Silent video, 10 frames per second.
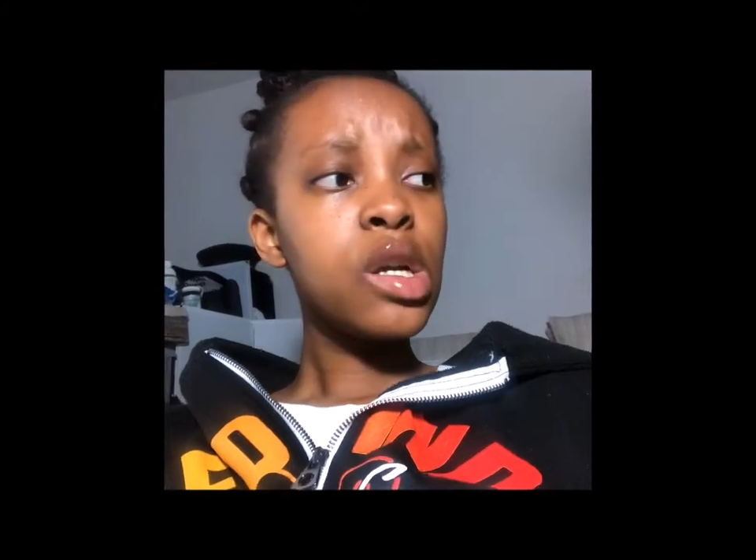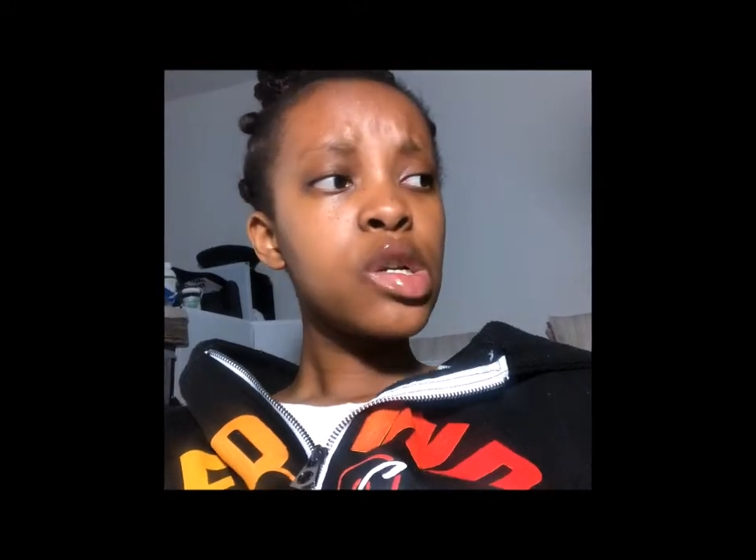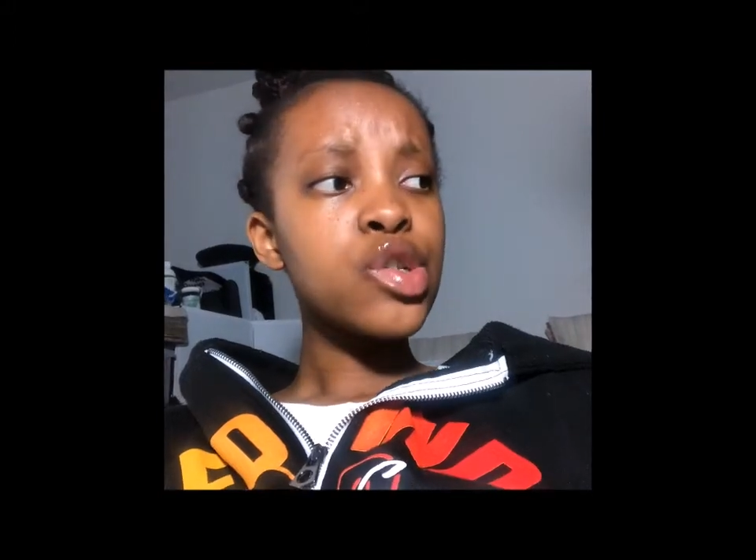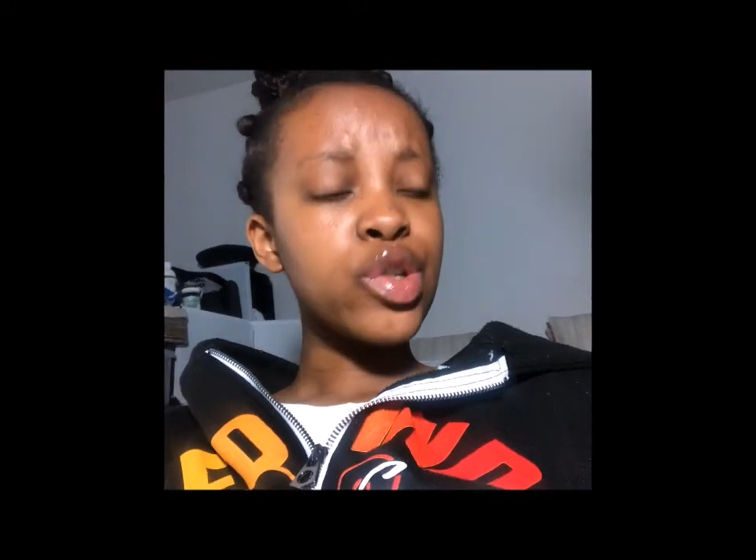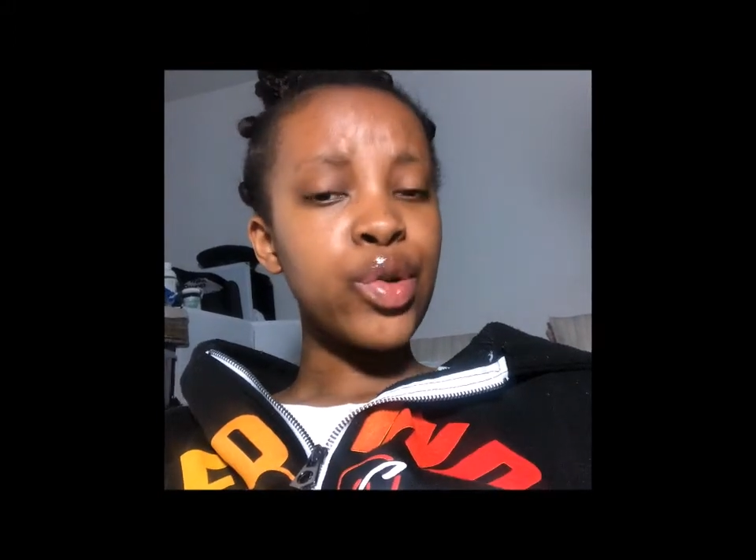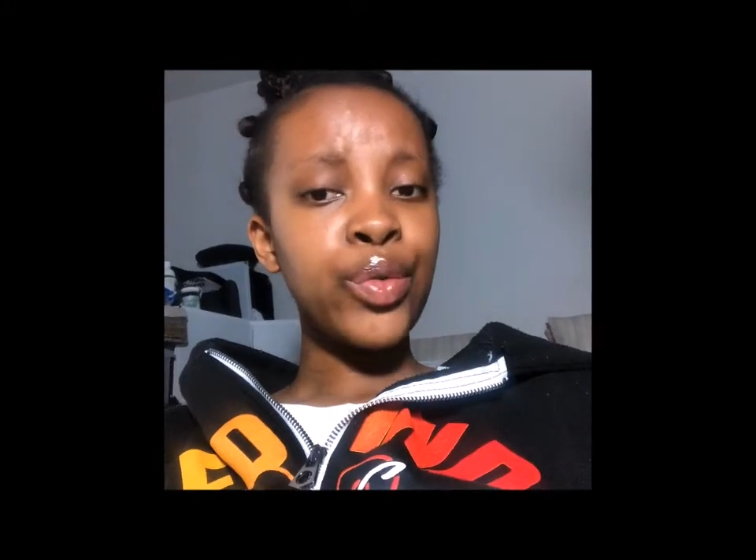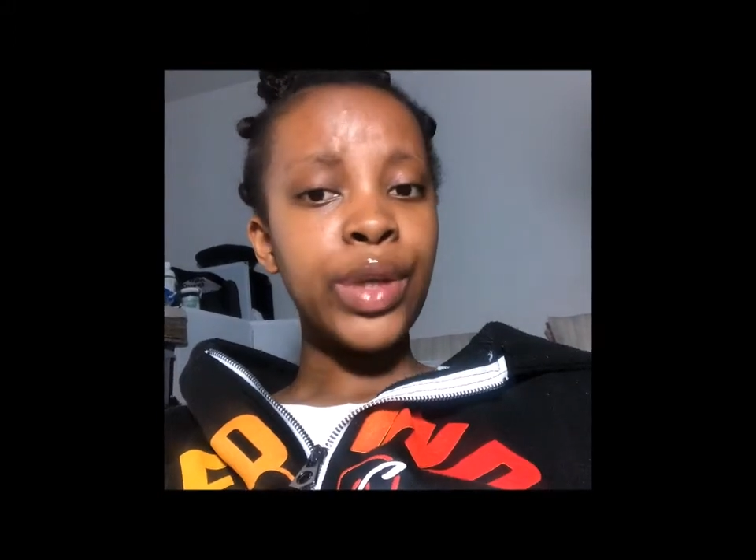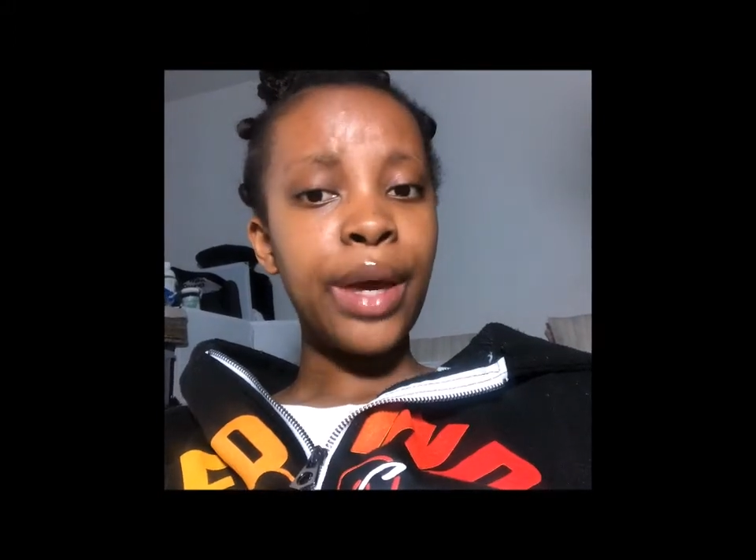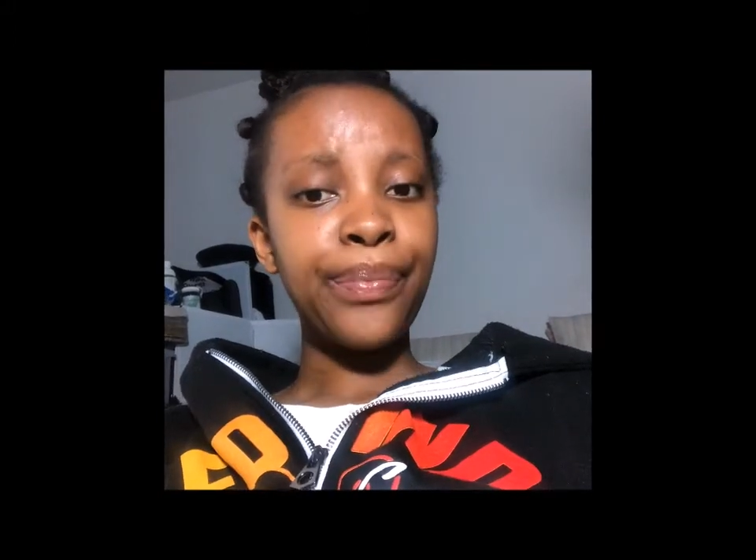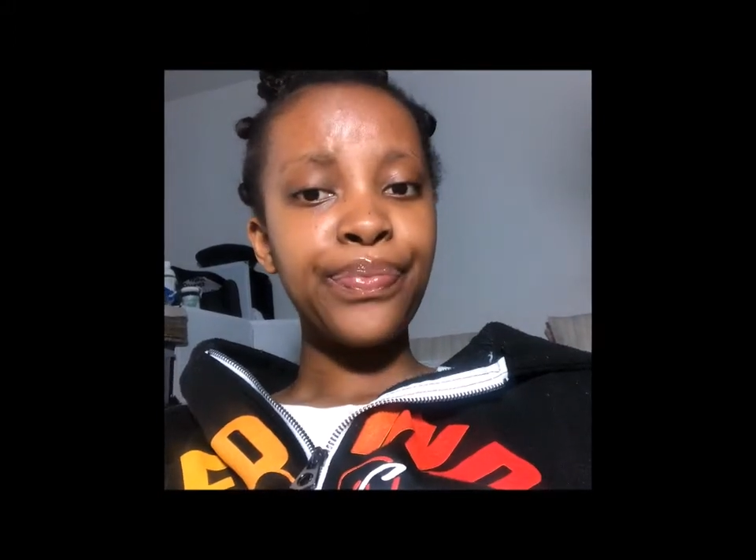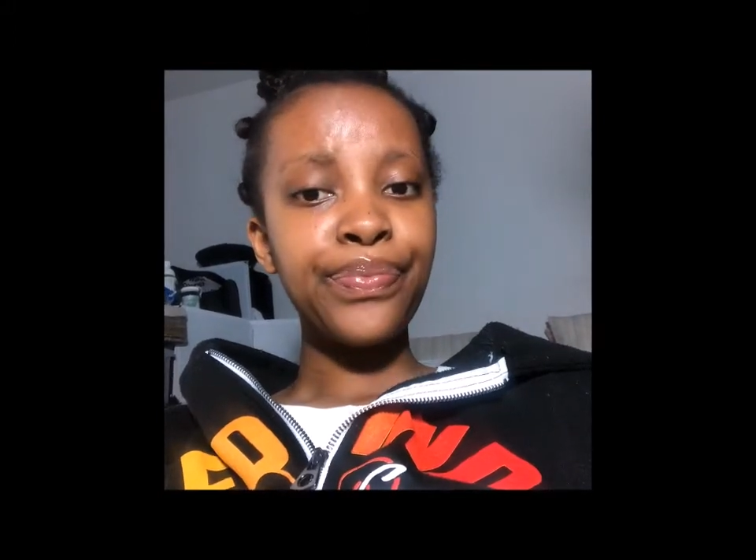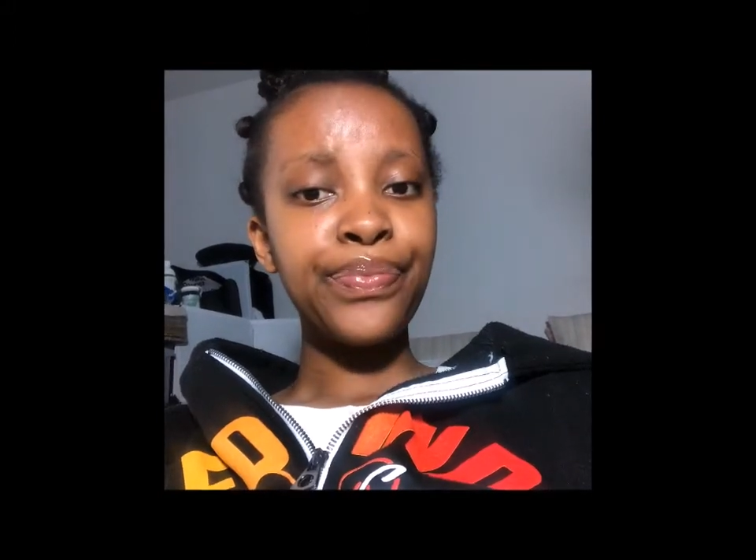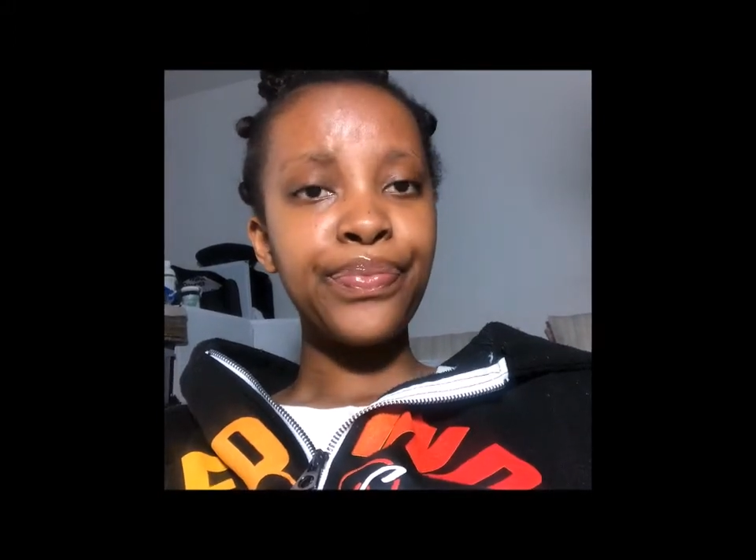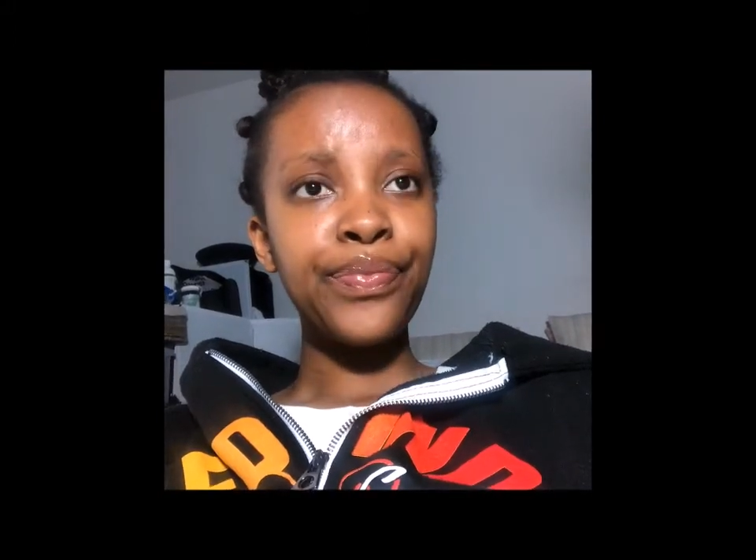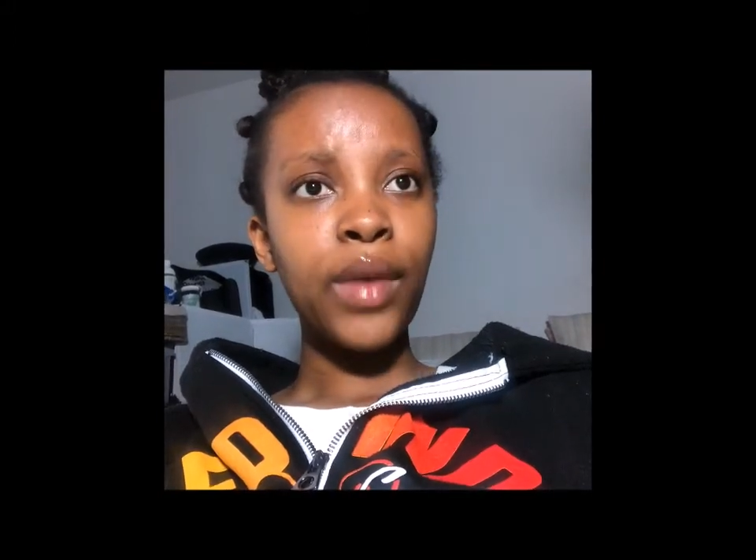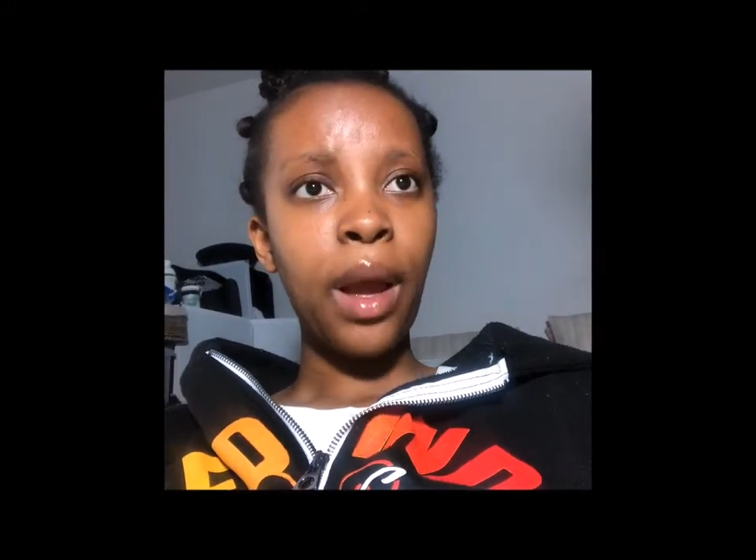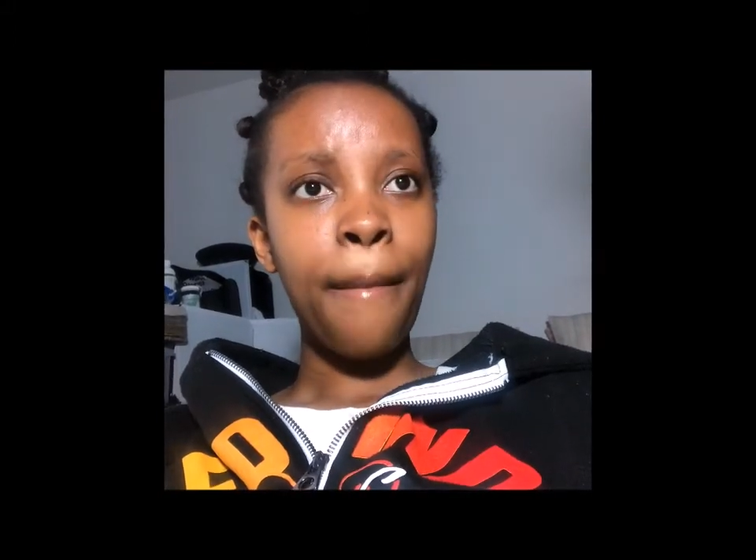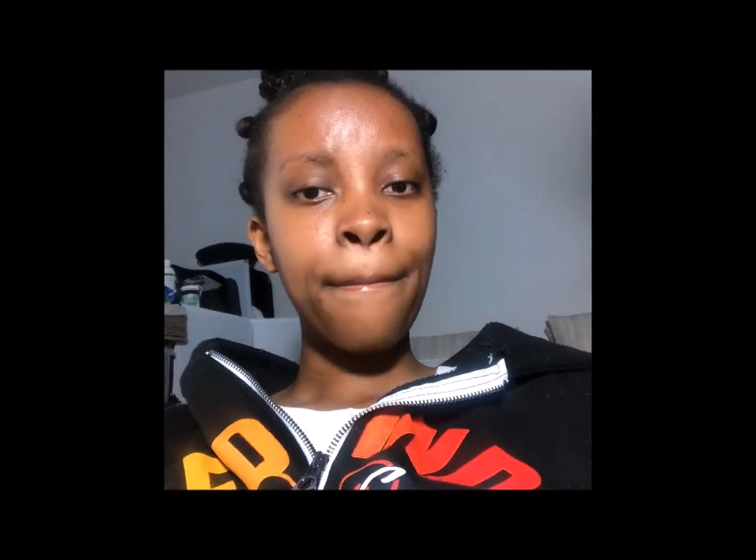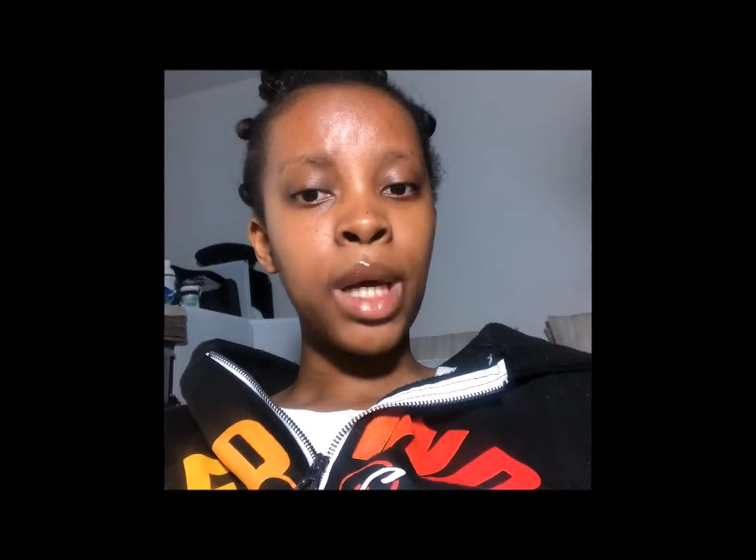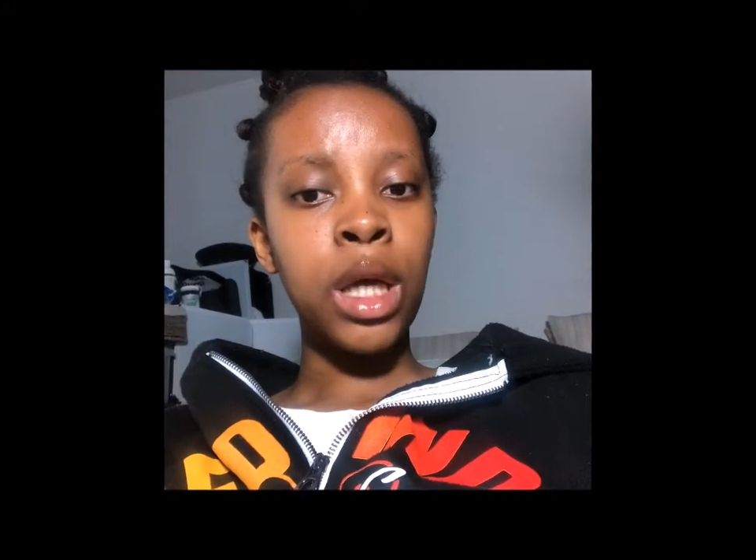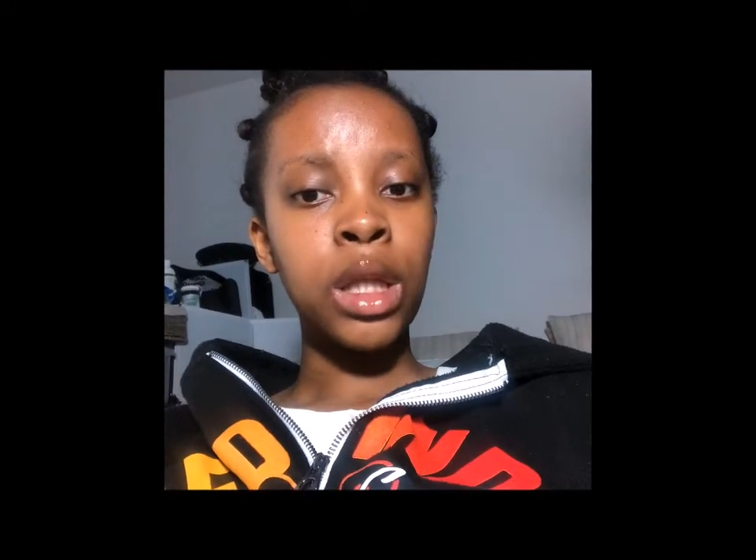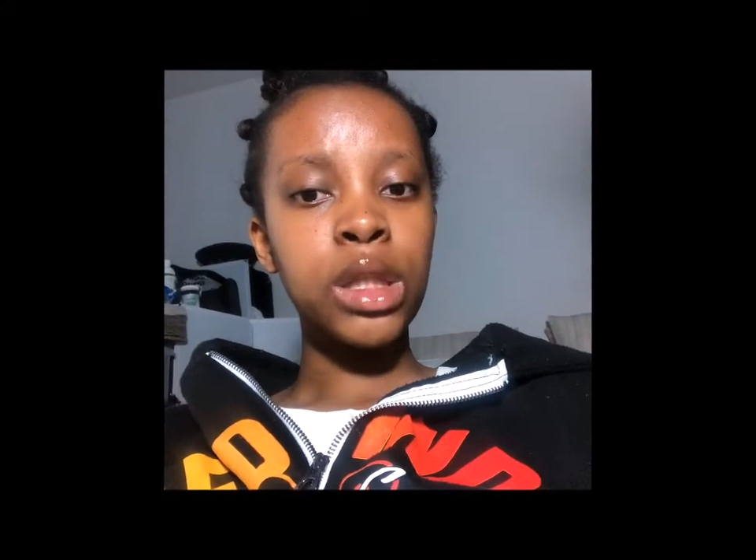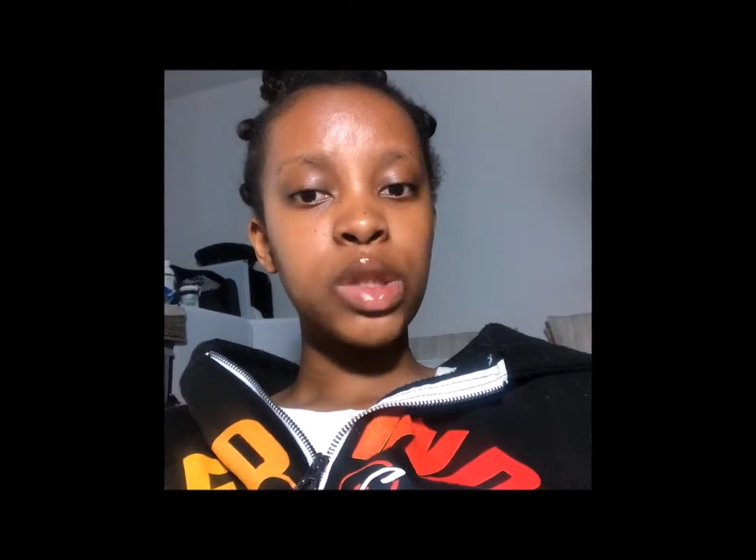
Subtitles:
So yeah, but